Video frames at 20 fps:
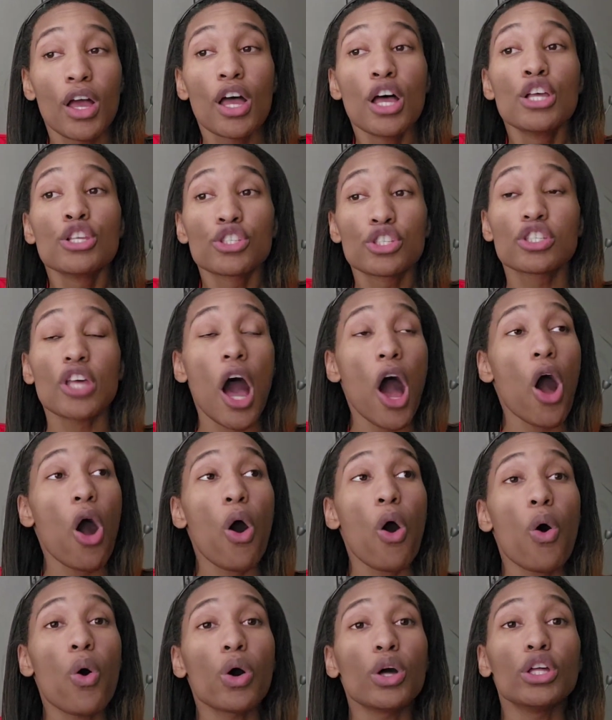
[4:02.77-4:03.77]

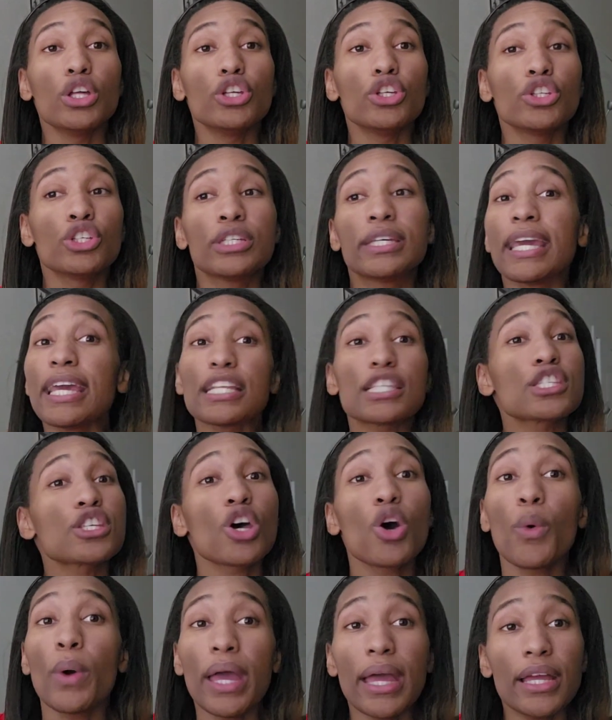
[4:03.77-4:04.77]
So get to
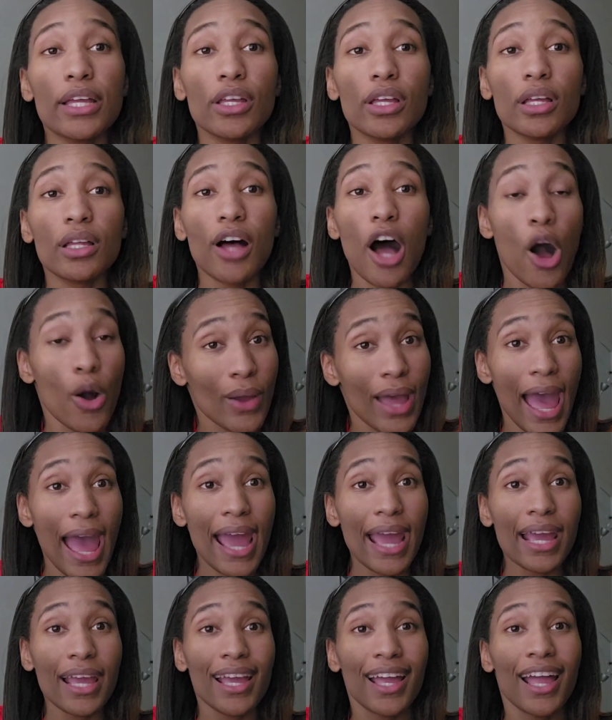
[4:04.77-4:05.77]
it,
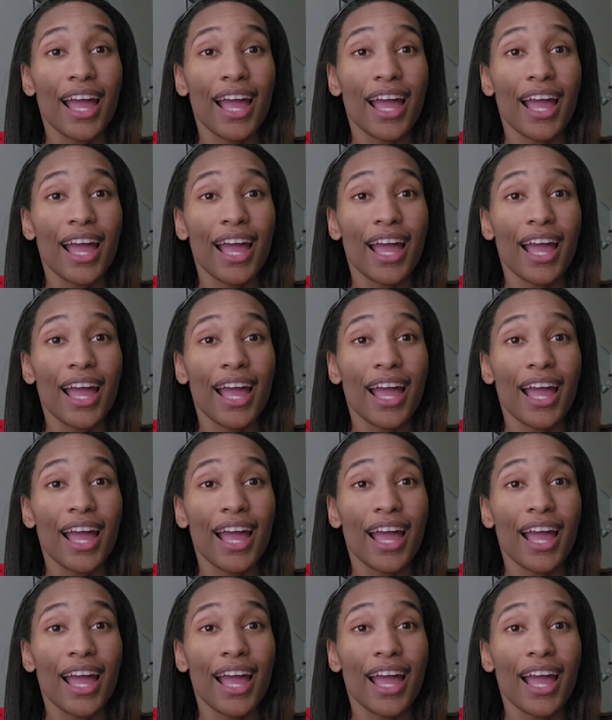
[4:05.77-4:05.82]
okay?